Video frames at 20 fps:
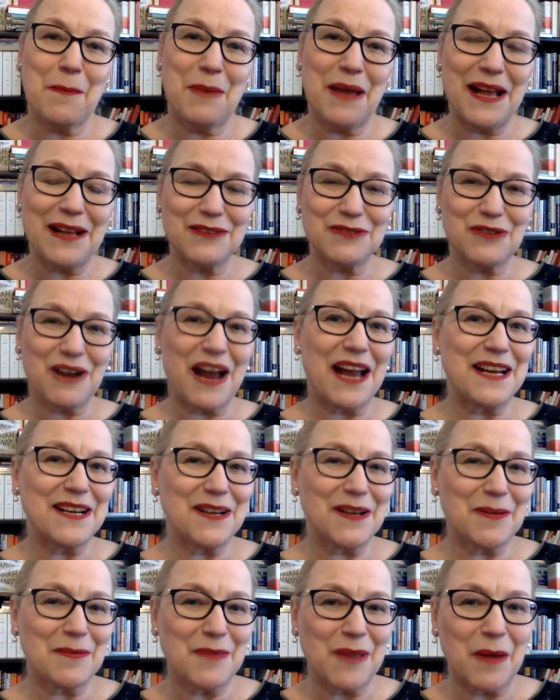Pale
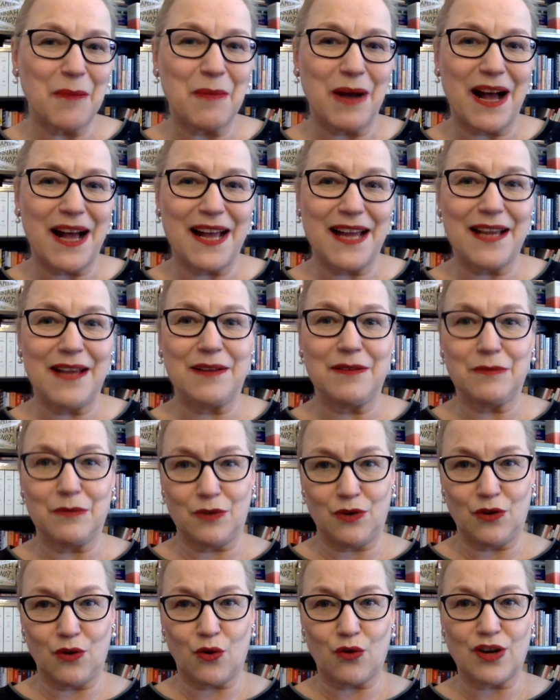Rider by
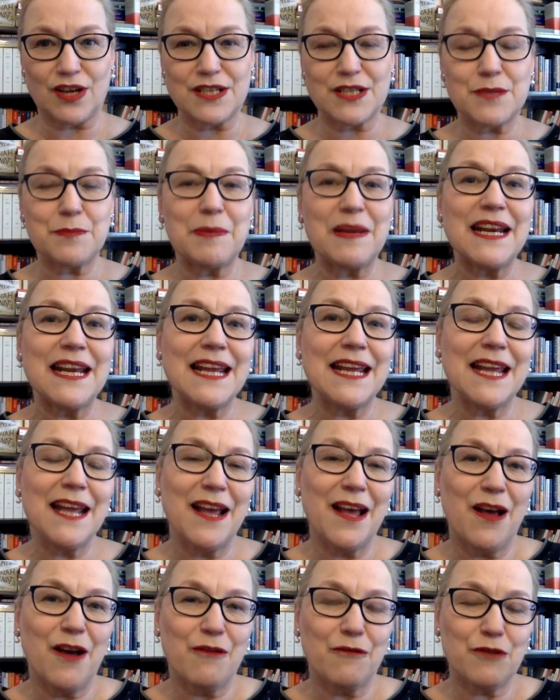Laura Spinney,
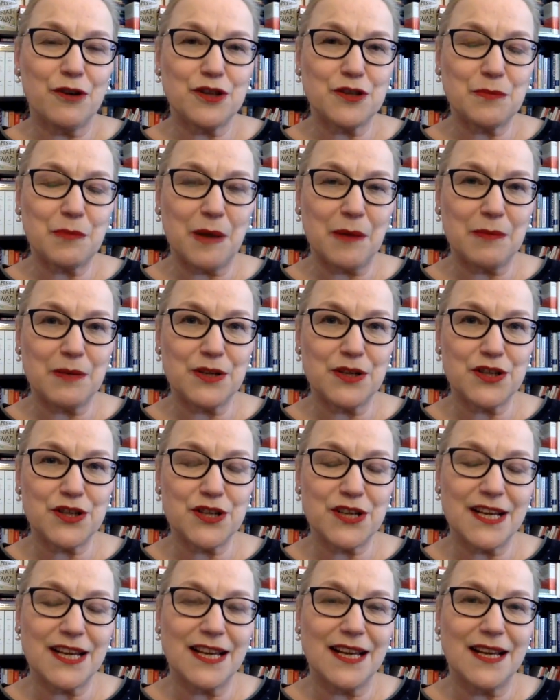first published
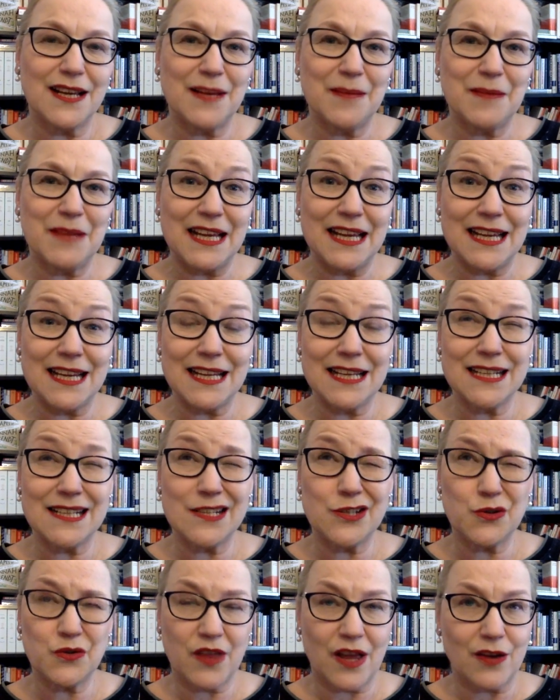um, in
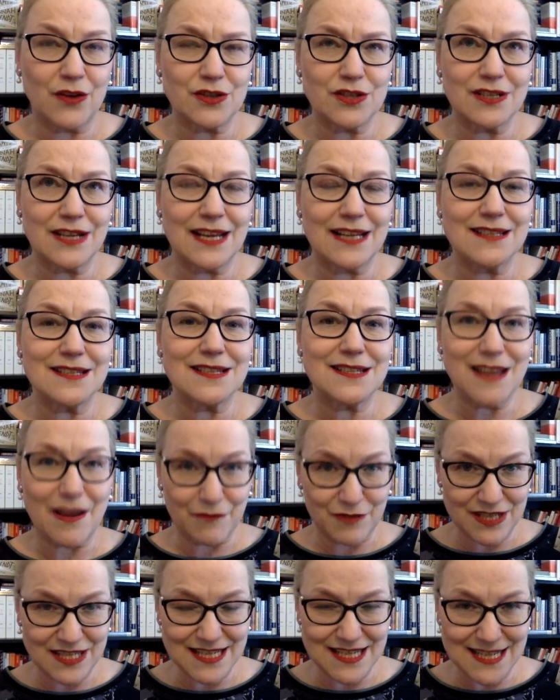
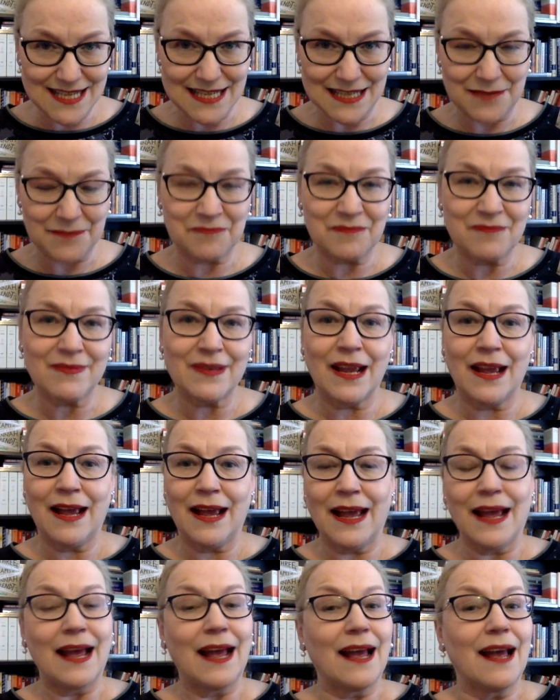2017.
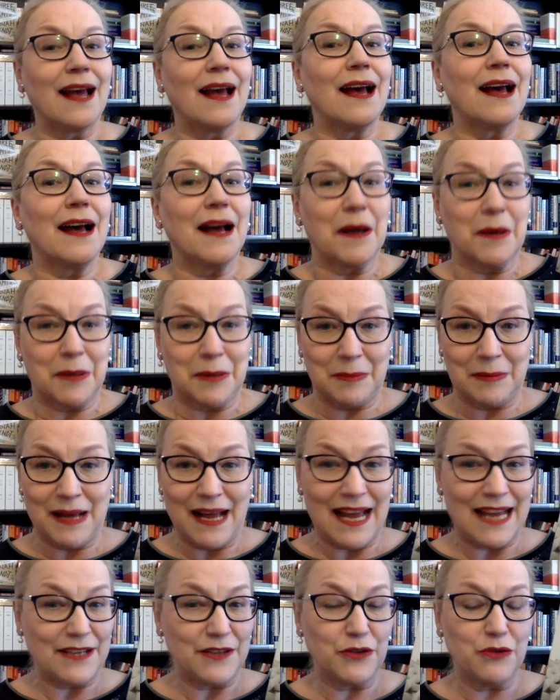
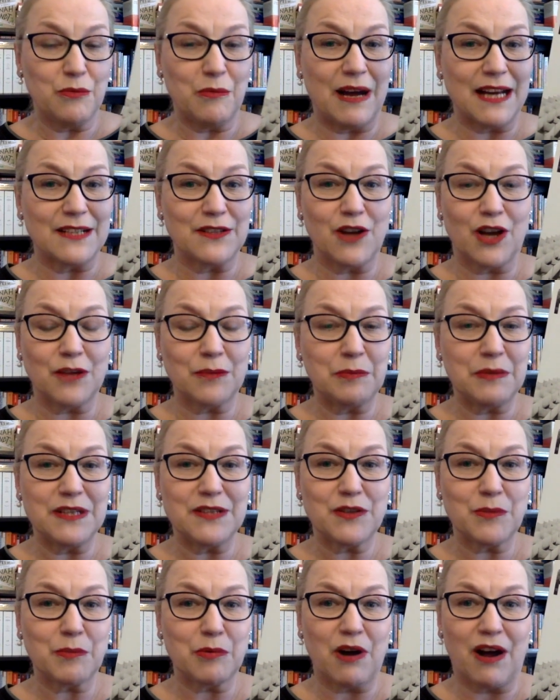And you might not be
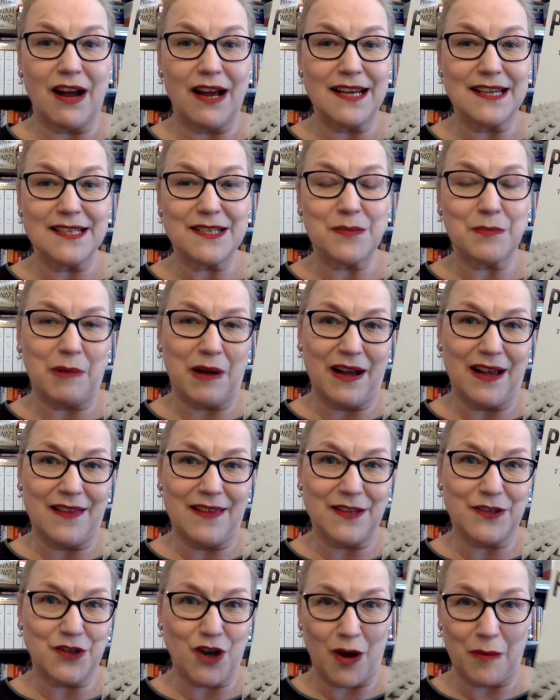surprised by
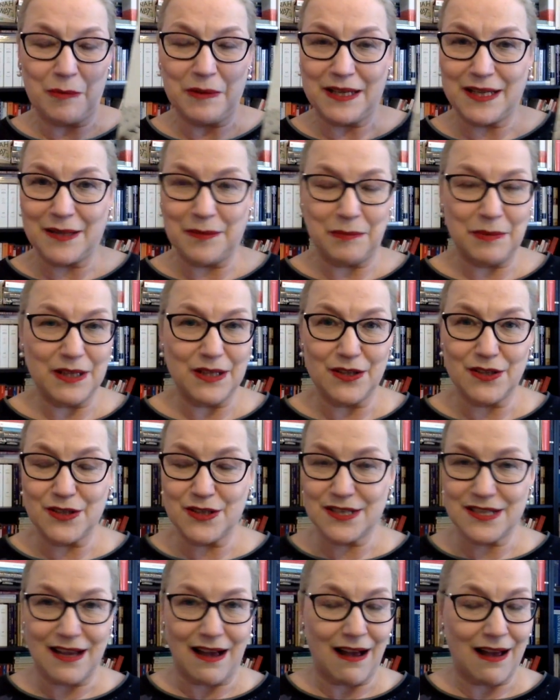the topic
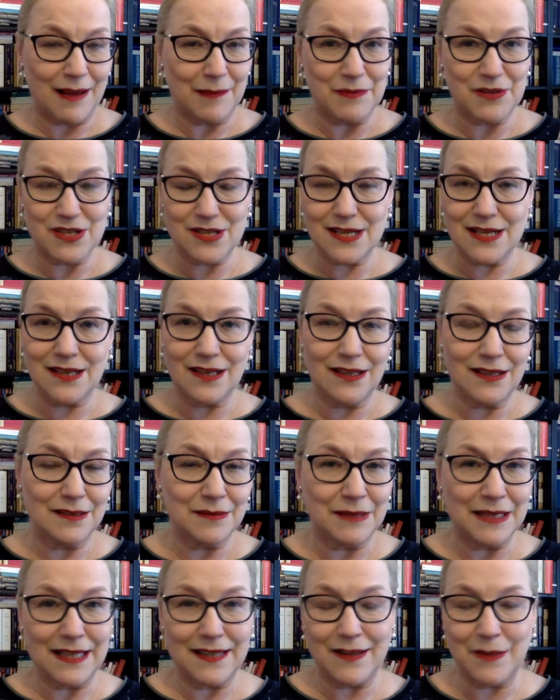because I'm
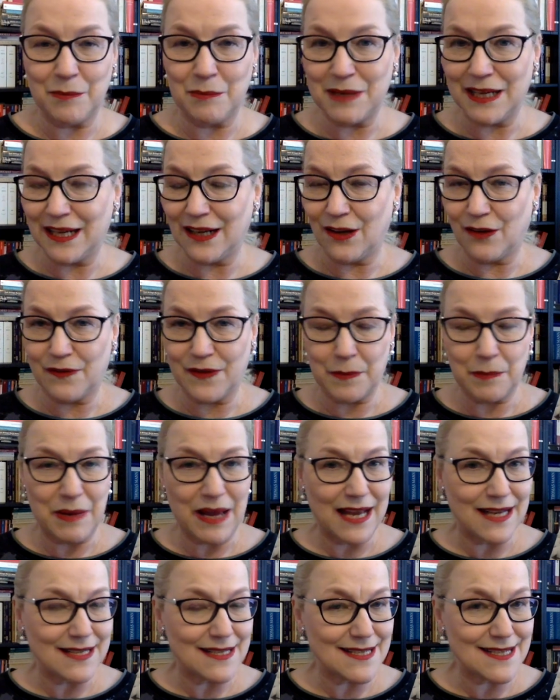still in the middle of the
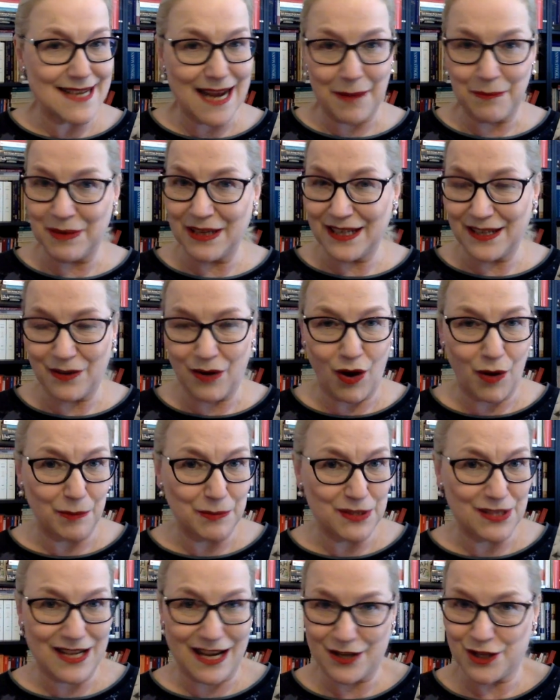pandemic
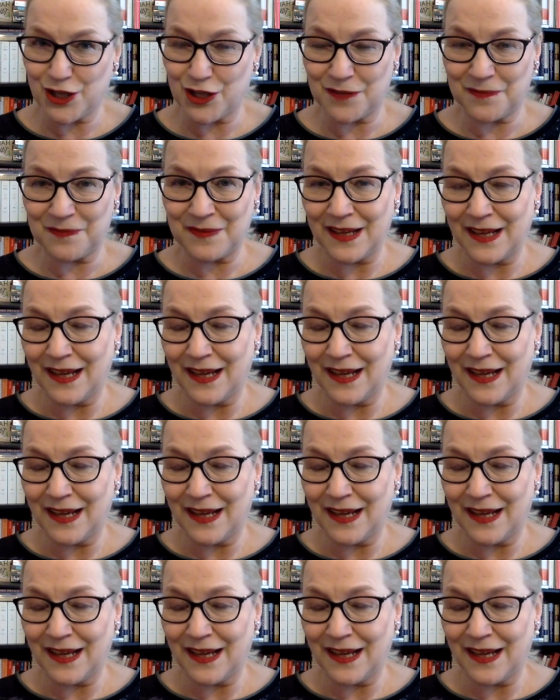obsession.